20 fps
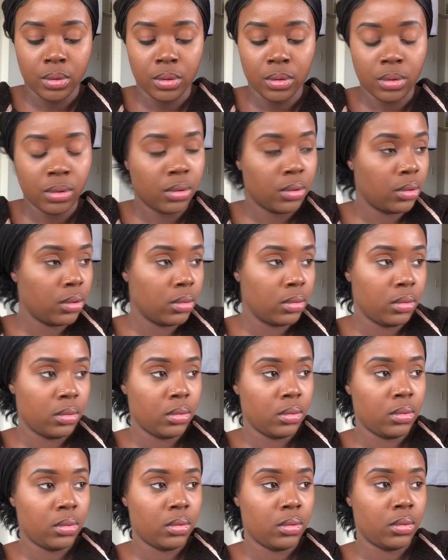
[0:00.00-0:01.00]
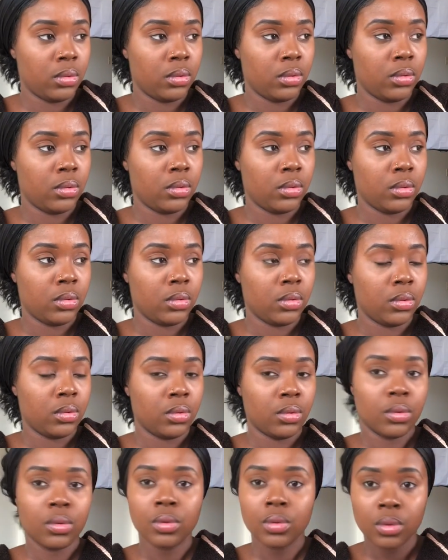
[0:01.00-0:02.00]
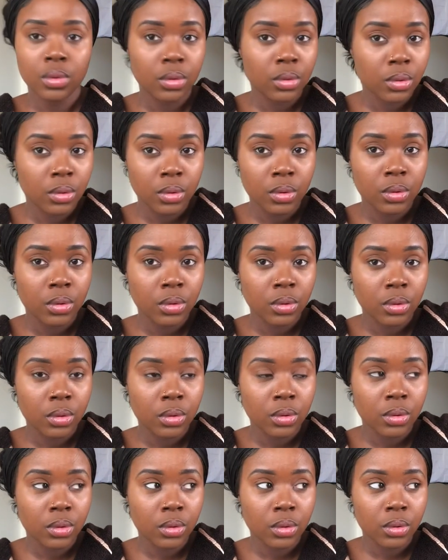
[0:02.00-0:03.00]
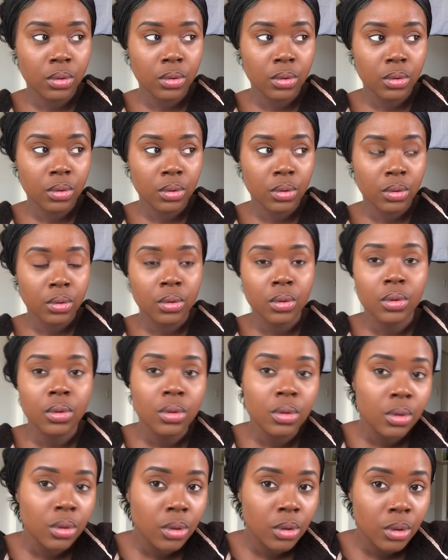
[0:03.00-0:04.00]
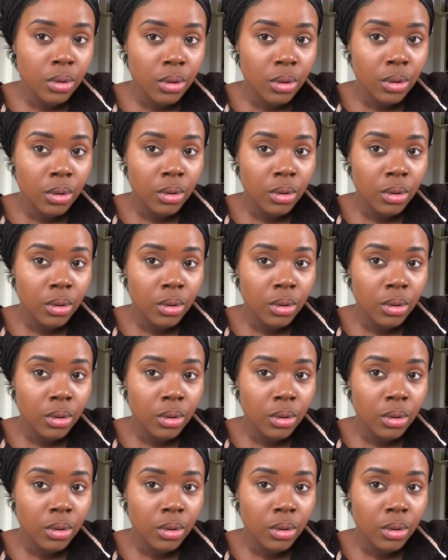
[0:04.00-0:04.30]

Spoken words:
Nobody speaks.